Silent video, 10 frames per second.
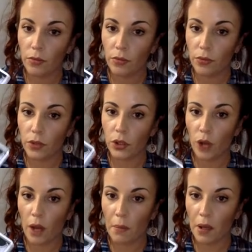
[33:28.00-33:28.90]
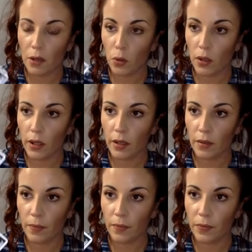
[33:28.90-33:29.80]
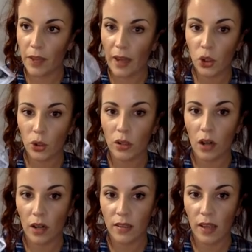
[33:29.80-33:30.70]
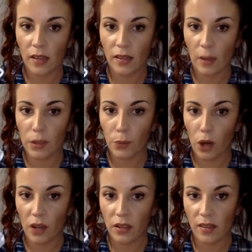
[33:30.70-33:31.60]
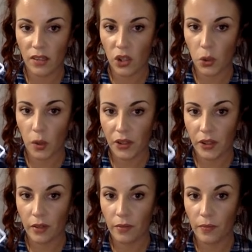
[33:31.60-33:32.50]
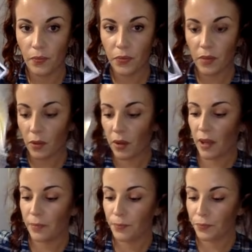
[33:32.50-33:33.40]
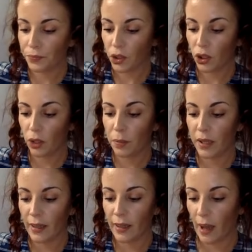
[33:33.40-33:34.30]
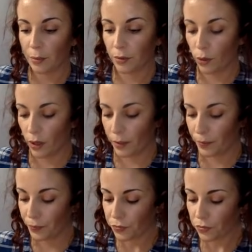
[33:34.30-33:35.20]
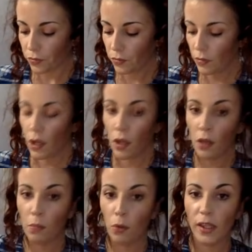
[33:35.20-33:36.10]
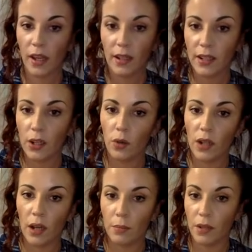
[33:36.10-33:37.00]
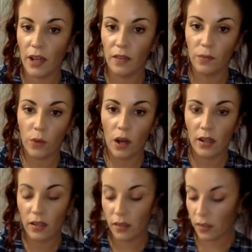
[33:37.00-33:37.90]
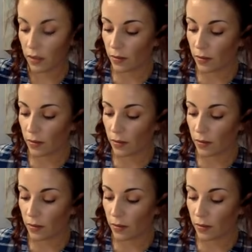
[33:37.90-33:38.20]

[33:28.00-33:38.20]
the drama or the extra nonsense that was brought into the situation, okay? Could be a Capricorn. Most likely outcome, Nine of Wands.